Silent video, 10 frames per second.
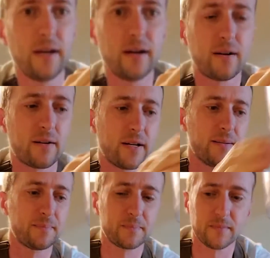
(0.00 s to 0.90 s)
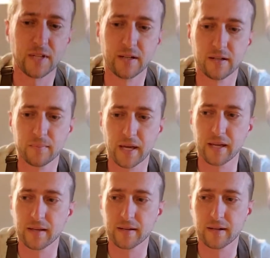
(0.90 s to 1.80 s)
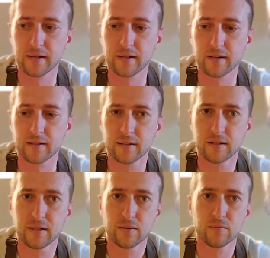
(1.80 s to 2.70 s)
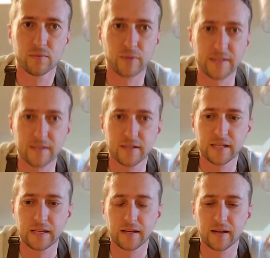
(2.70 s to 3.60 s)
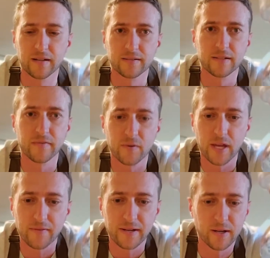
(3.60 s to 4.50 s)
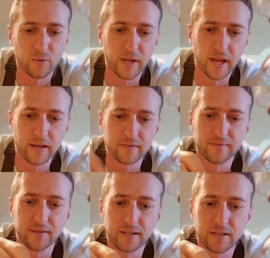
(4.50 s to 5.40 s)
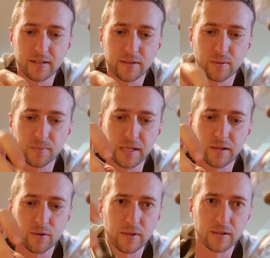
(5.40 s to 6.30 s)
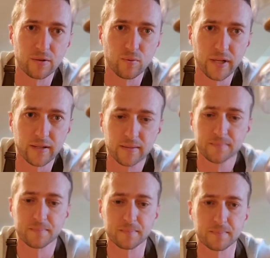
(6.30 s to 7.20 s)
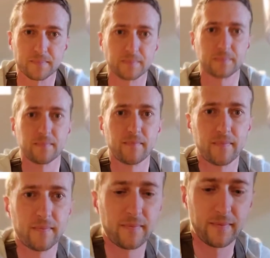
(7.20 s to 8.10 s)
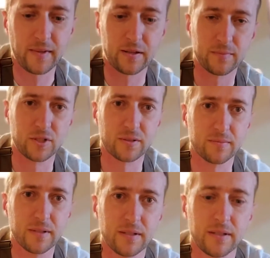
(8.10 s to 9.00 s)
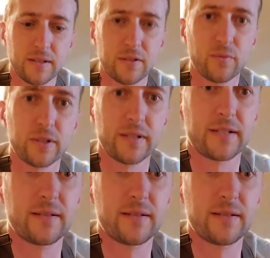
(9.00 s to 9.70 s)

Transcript: All right. And the rest of the stuff that we have here, we have a little beaker with a little wick. Yeah, I just don't want to like